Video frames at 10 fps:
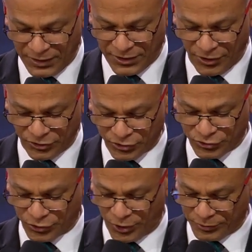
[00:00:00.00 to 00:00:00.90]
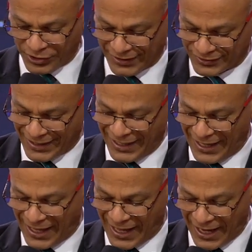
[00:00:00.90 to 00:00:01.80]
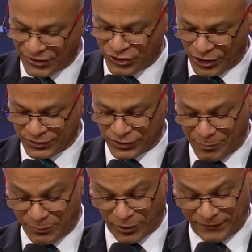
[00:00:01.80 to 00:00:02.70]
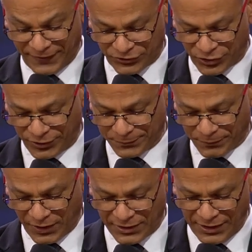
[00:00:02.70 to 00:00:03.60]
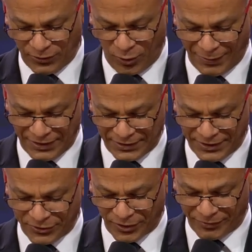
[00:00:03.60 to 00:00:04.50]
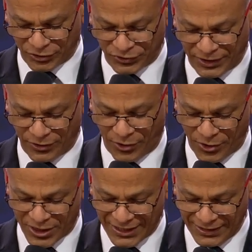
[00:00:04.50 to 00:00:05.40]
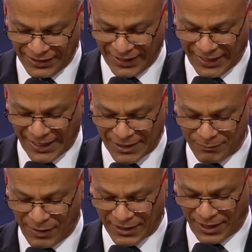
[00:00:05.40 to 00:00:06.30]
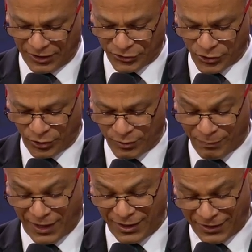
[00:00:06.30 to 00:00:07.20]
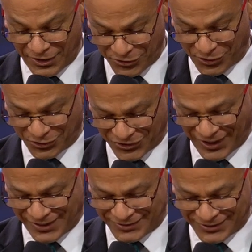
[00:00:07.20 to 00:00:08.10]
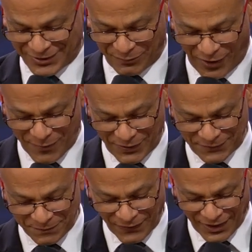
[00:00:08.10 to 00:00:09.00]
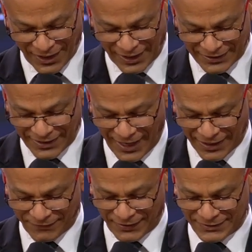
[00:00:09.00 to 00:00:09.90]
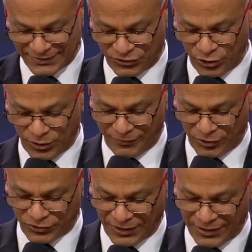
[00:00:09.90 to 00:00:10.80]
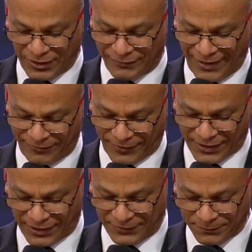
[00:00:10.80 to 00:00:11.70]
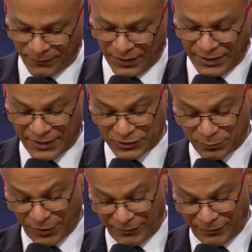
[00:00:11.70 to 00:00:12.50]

He also serves as adjunct professor in the Loma Linda University Earth and Biologi Biological Sciences Department and the Adventist University of Africa. His